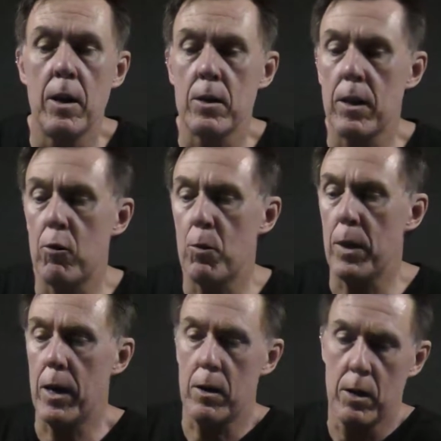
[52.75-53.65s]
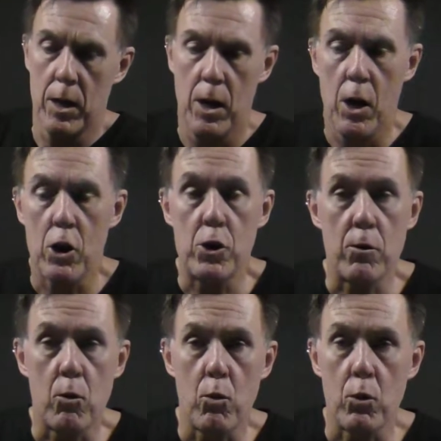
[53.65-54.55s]
So that will be our
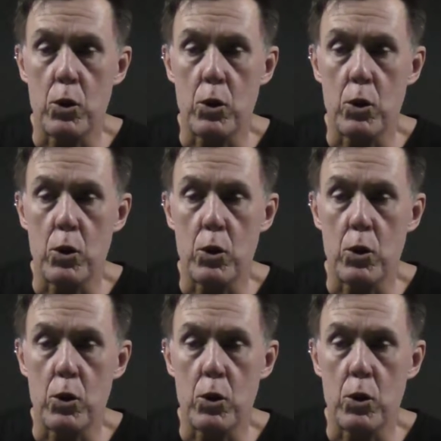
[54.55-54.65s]
general rule.